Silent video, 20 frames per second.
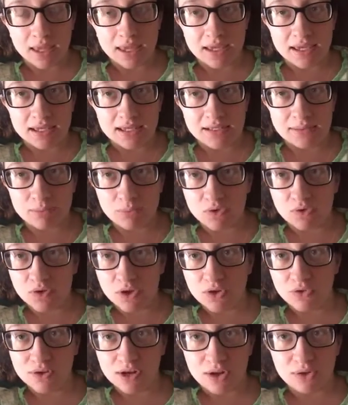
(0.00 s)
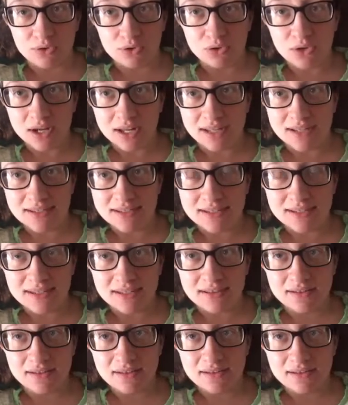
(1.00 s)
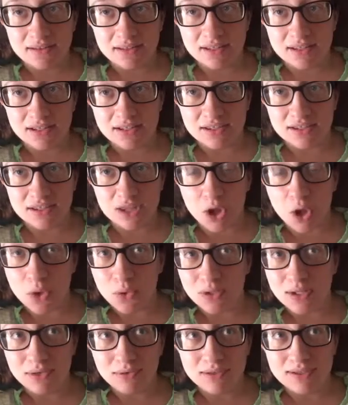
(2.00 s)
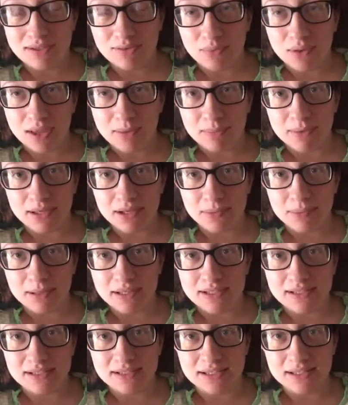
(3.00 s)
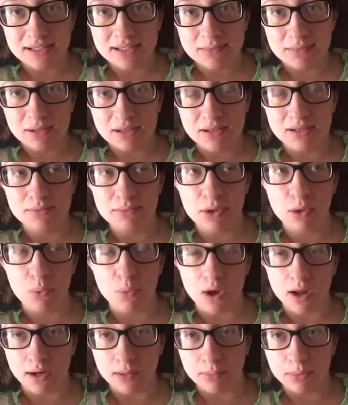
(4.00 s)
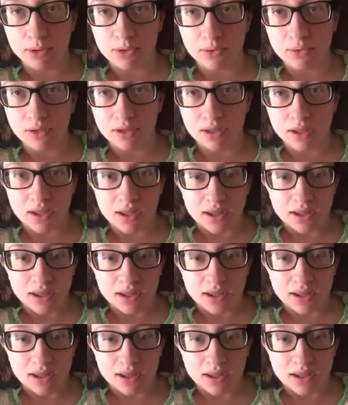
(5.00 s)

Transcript: He's moving around great still. The only reason why I'm here basically is because my water broke.